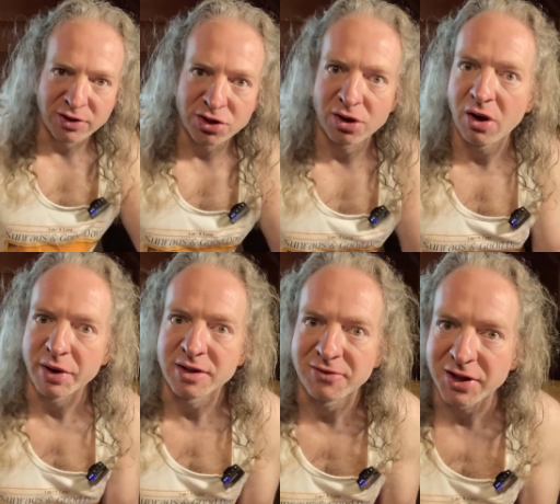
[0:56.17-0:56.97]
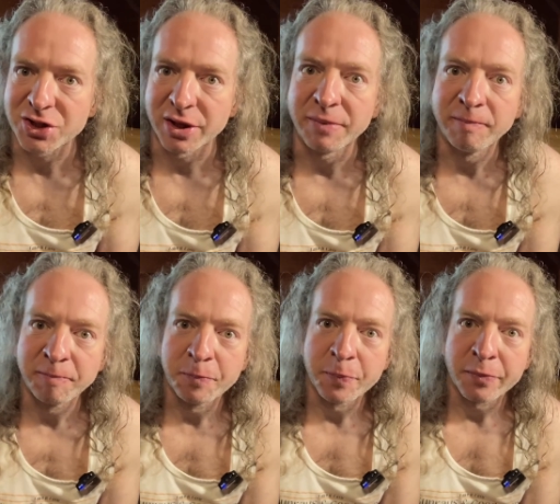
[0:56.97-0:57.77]
show and it's fiction,
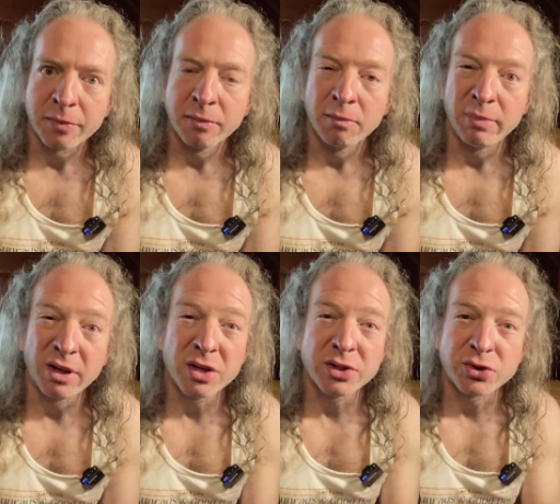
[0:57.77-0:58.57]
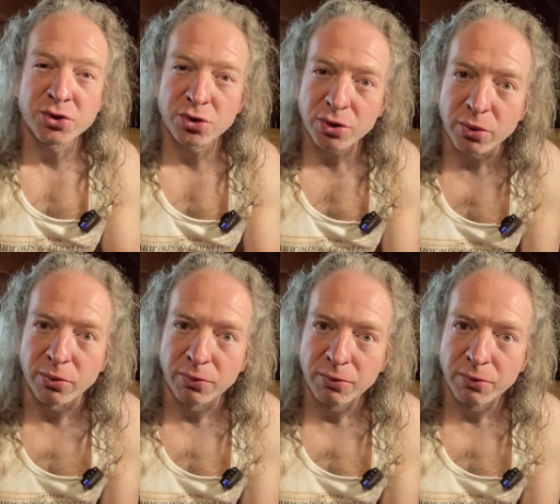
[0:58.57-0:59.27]
because it's true.